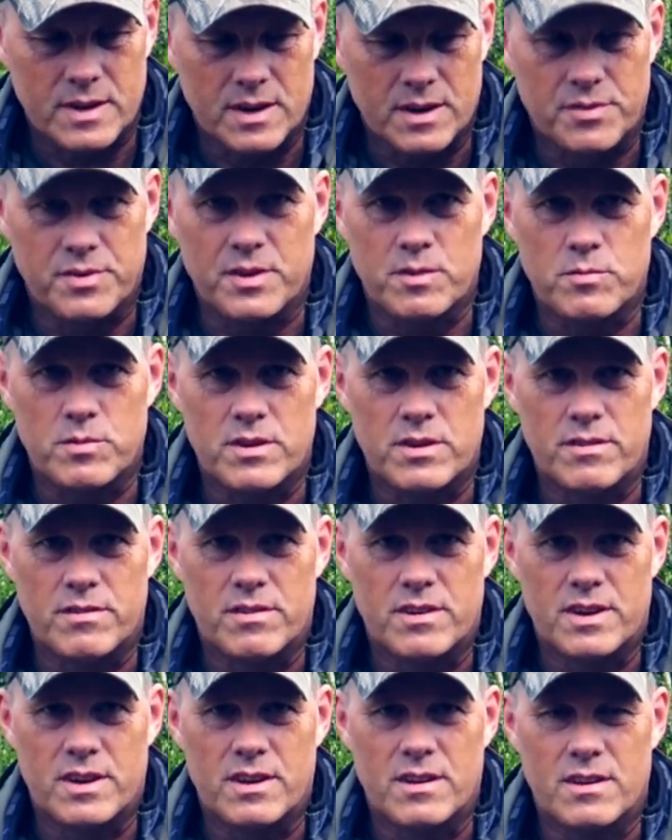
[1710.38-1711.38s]
I think
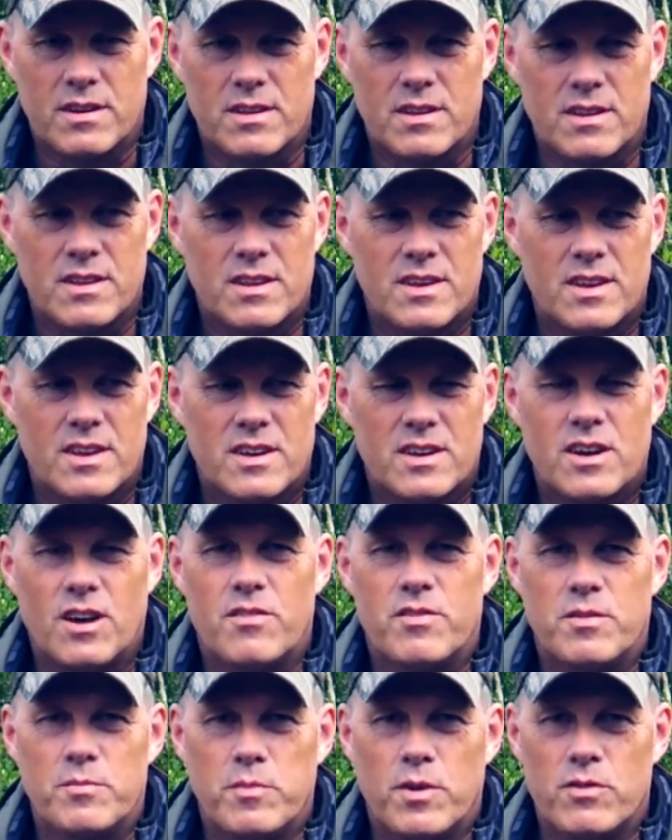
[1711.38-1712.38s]
we've
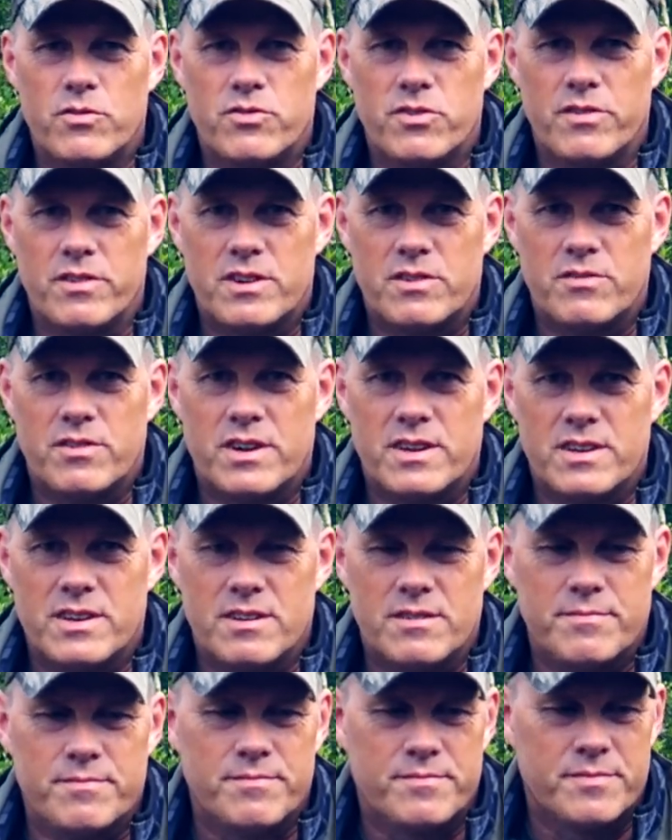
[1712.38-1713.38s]
covered most of it right
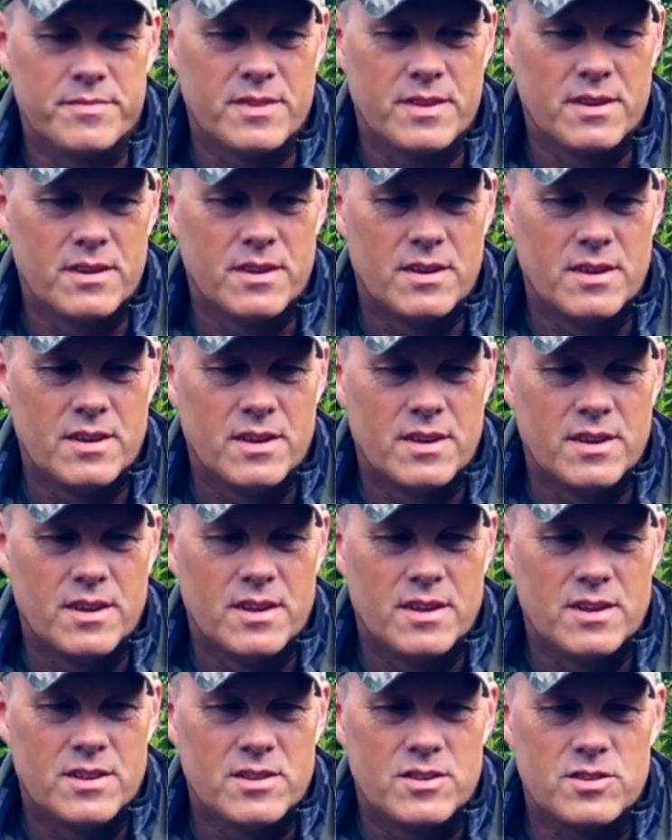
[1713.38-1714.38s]
now.
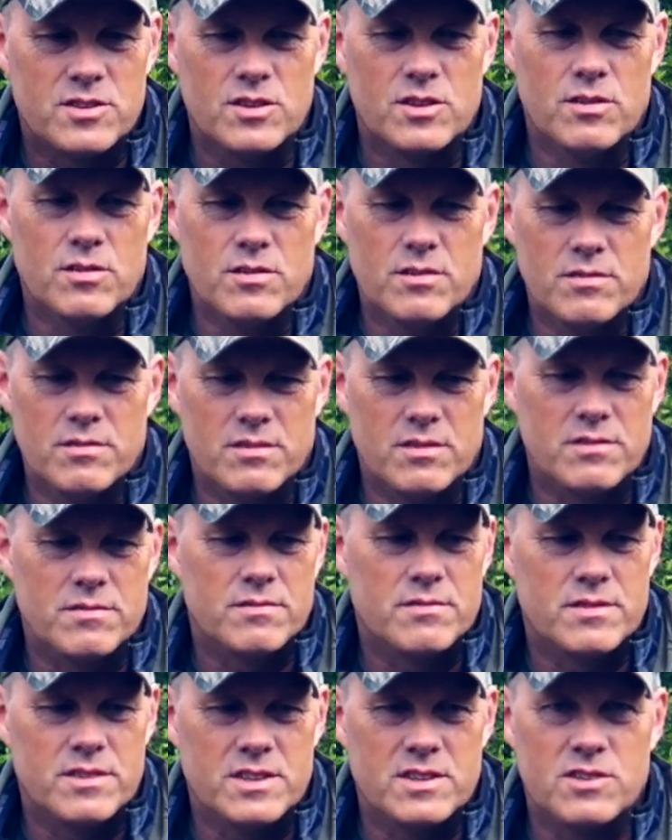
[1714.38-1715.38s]
So
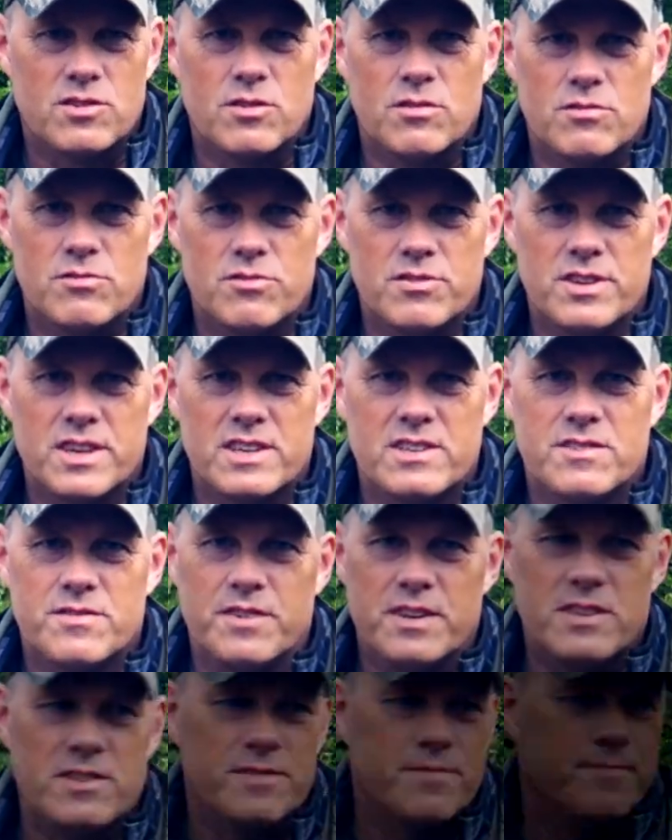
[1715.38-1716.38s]
let's go into the next
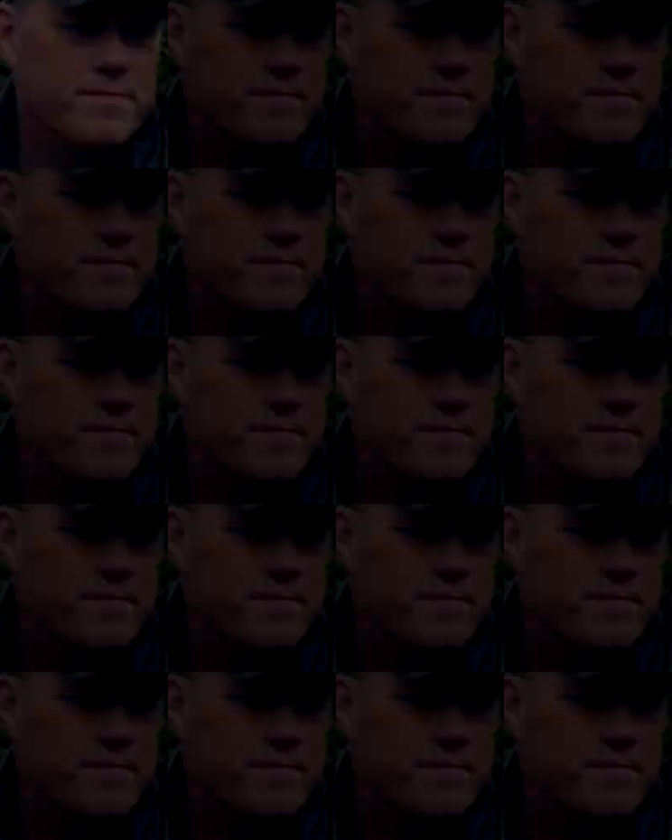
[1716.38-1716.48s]
phase.